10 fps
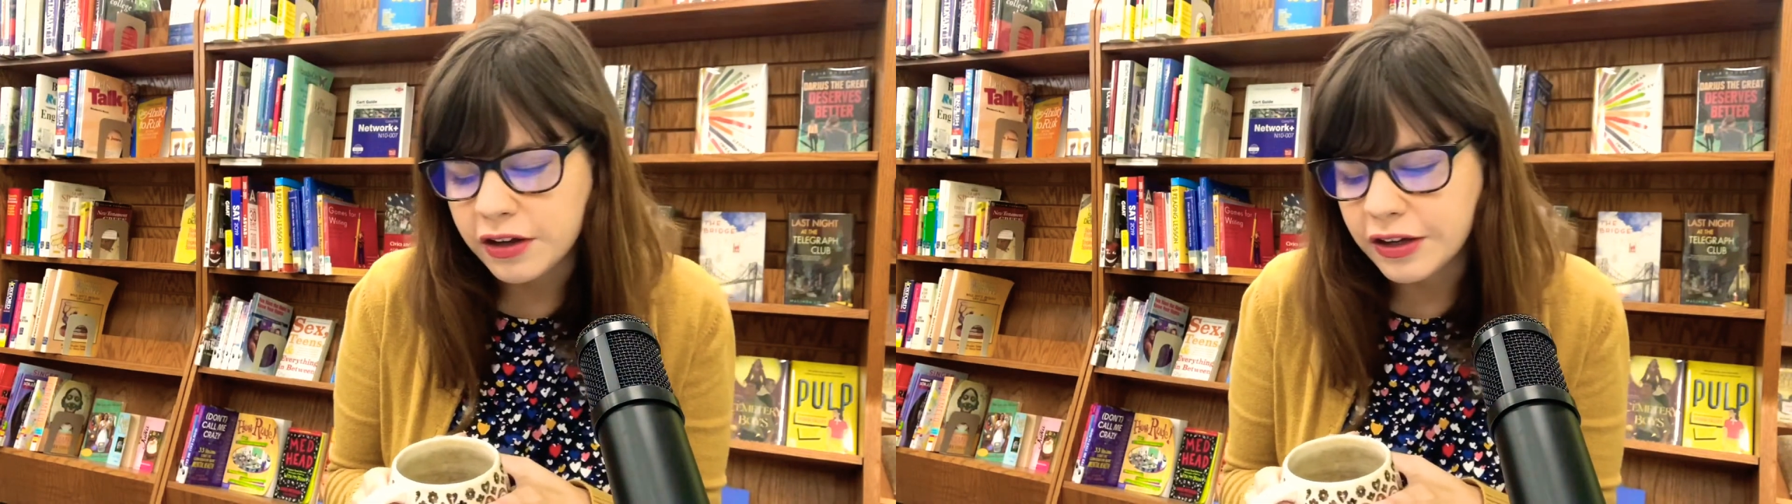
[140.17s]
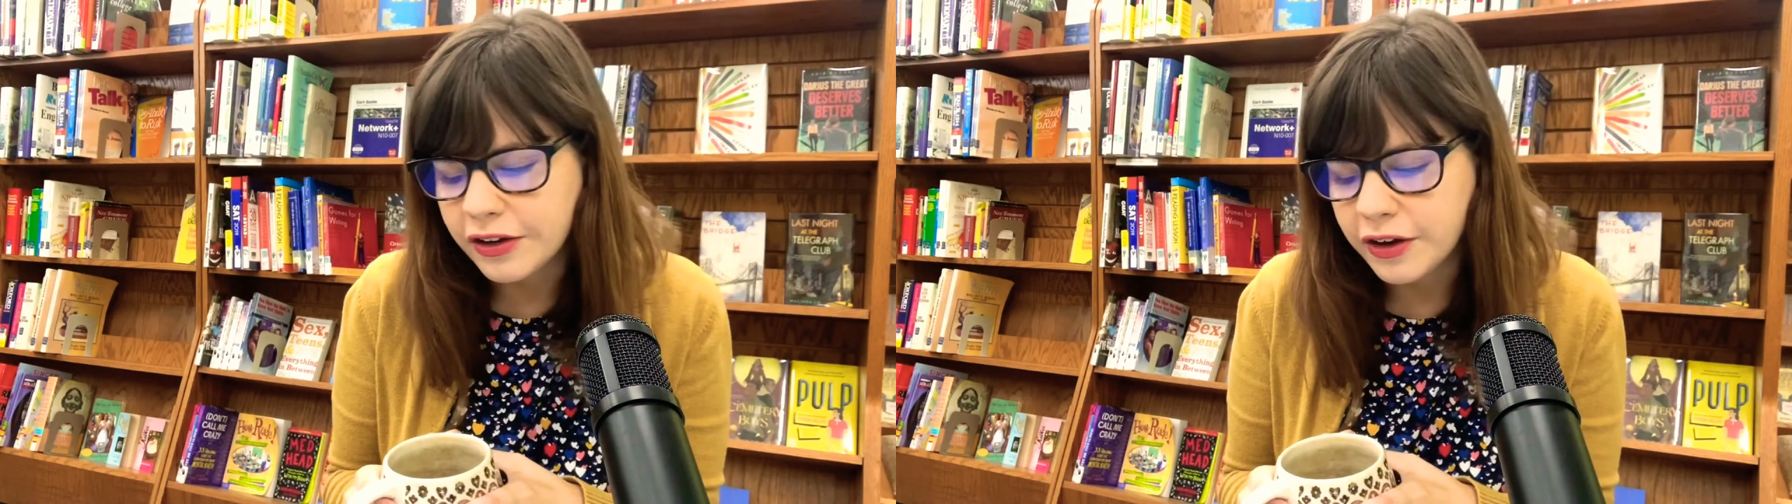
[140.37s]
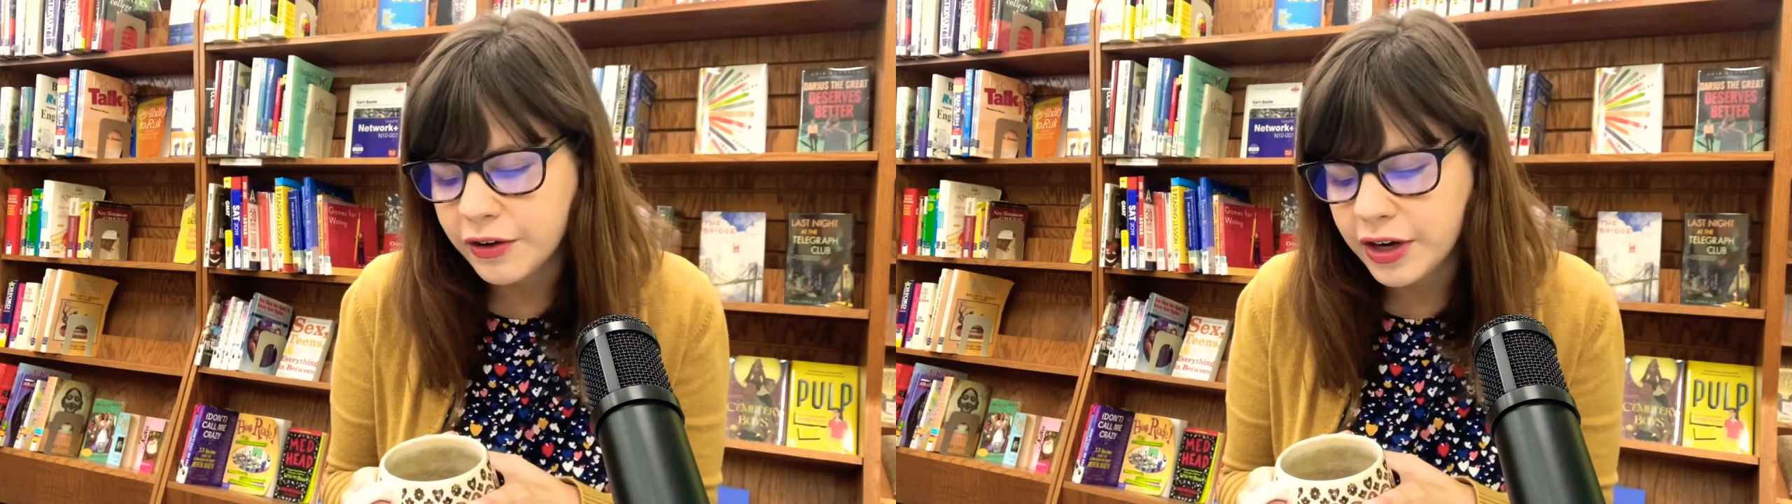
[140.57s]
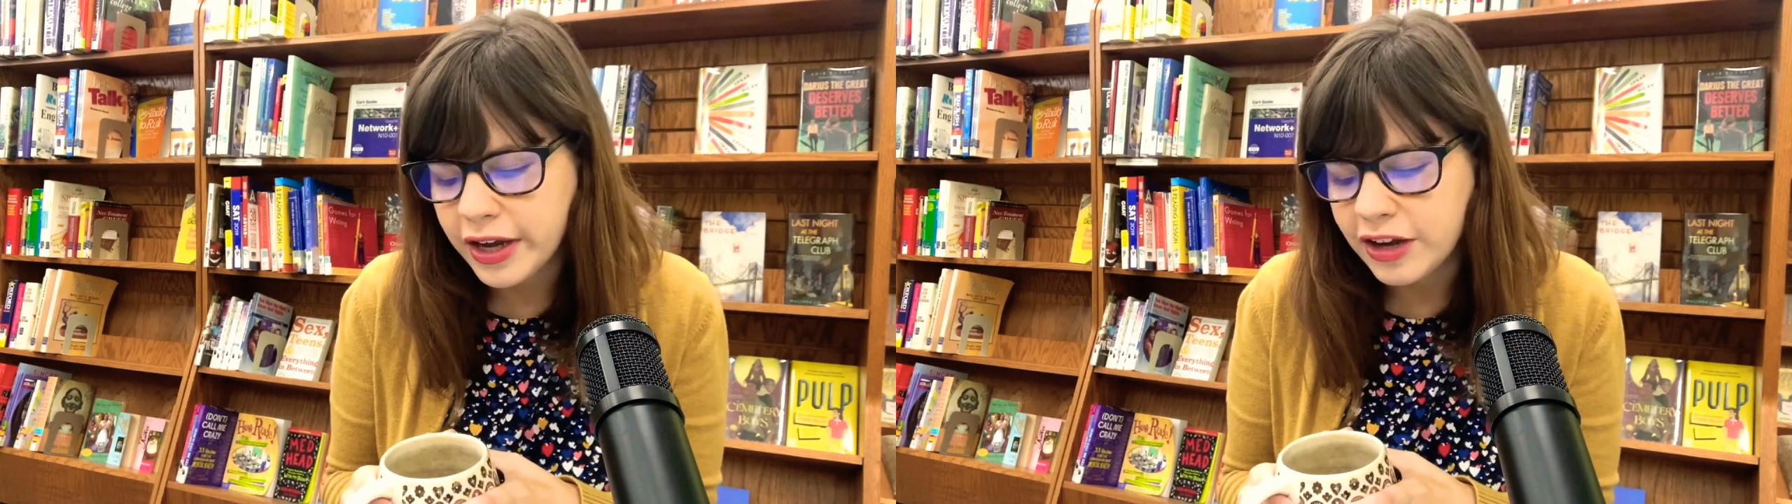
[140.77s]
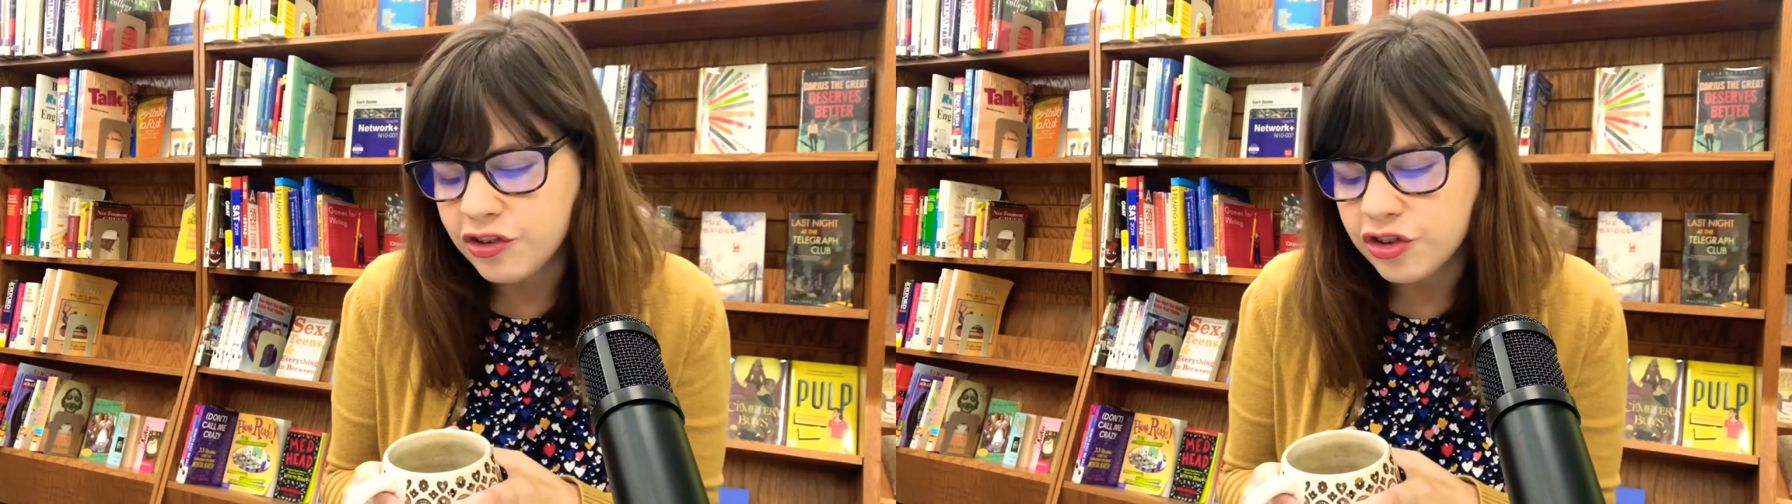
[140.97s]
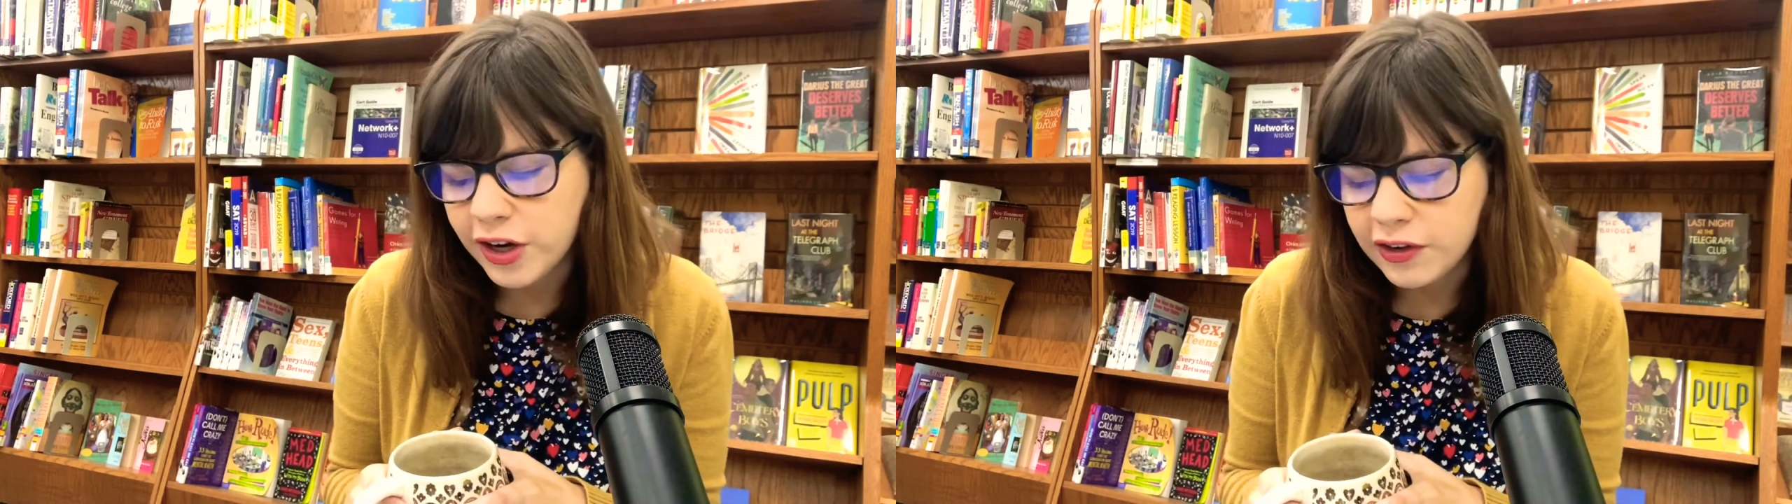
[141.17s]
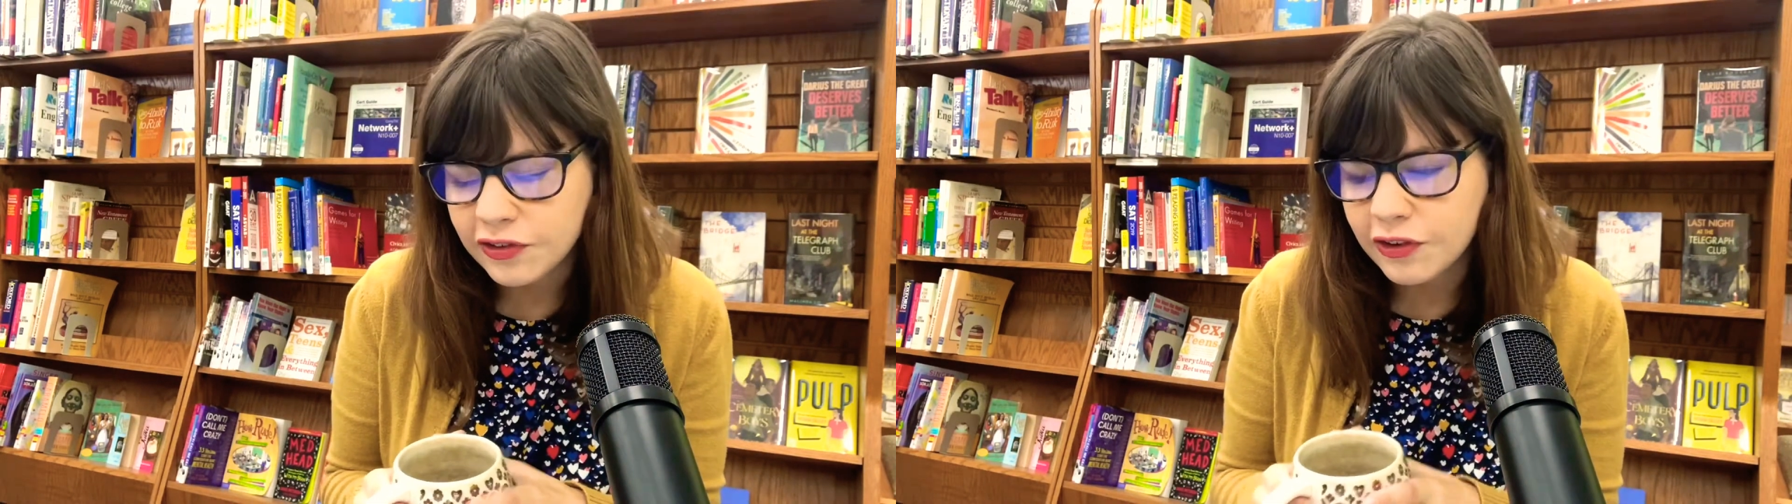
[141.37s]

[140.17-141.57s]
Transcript: Clary and Jace